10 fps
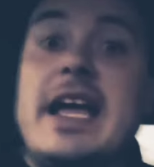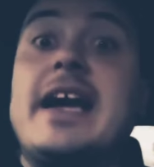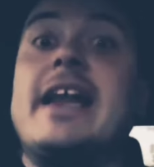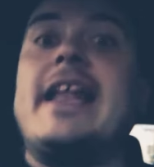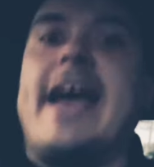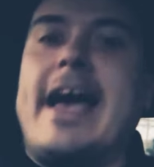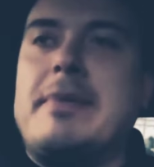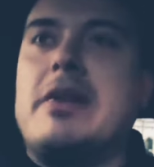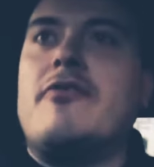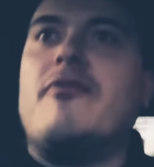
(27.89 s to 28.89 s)
They got a
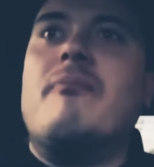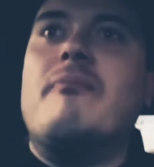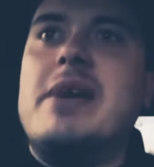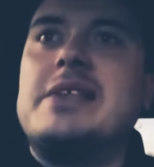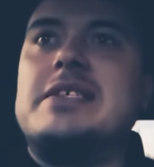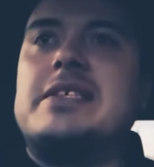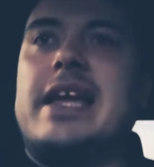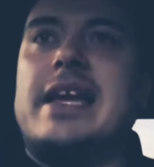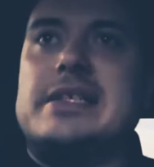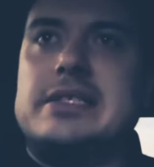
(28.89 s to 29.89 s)
habit of messing
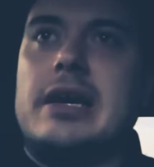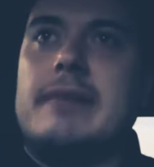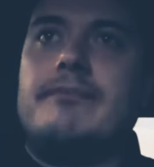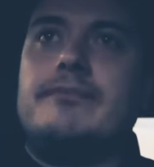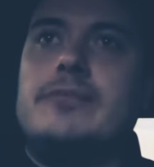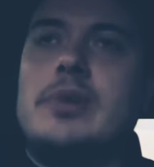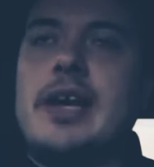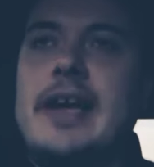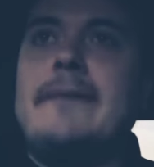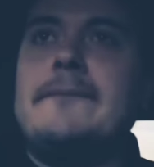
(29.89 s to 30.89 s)
things up.
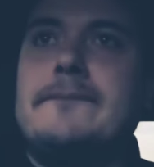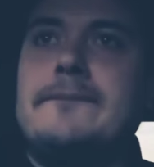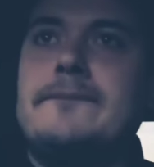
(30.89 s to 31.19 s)
Okay?